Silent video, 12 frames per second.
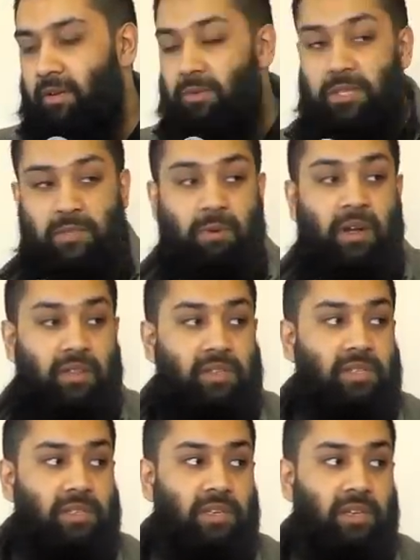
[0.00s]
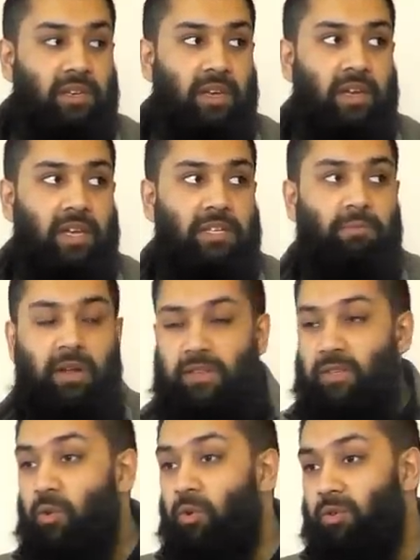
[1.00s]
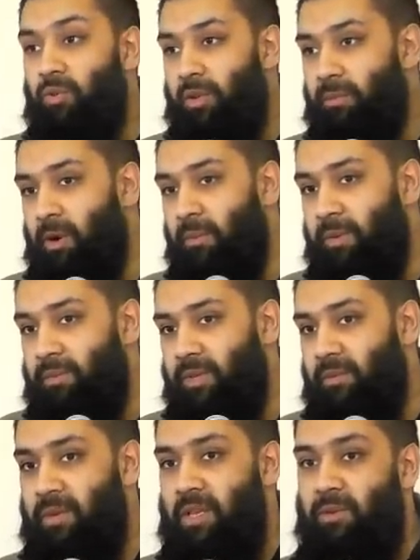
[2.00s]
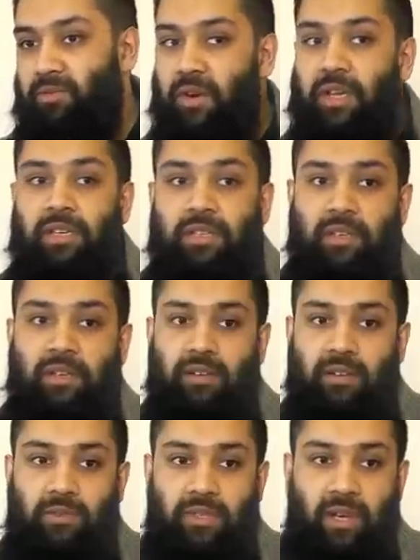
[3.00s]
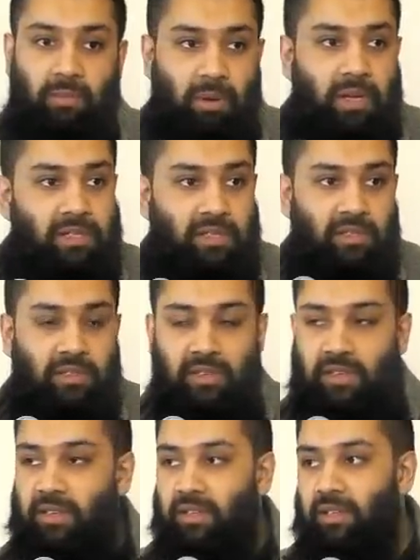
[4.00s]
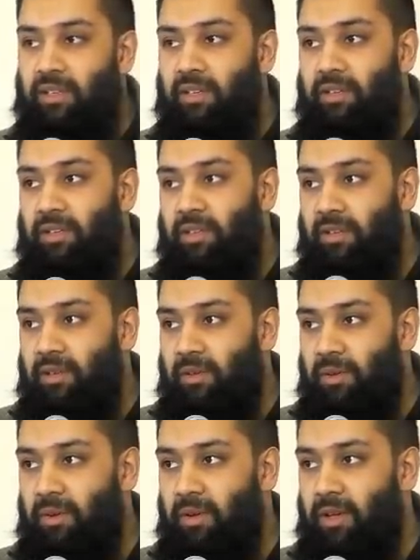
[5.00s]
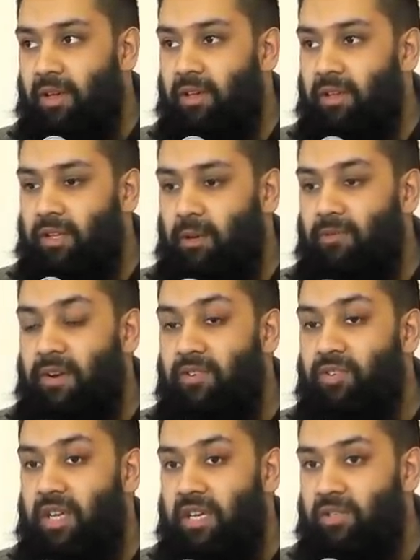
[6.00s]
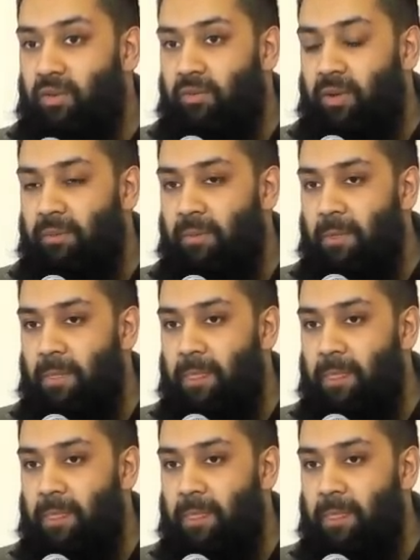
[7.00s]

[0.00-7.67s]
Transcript: It was his brother, isn't it? Yeah? His brothers caused all the problems. I mean, he was very innocent. He was a young person. Okay? They were very jealous of him.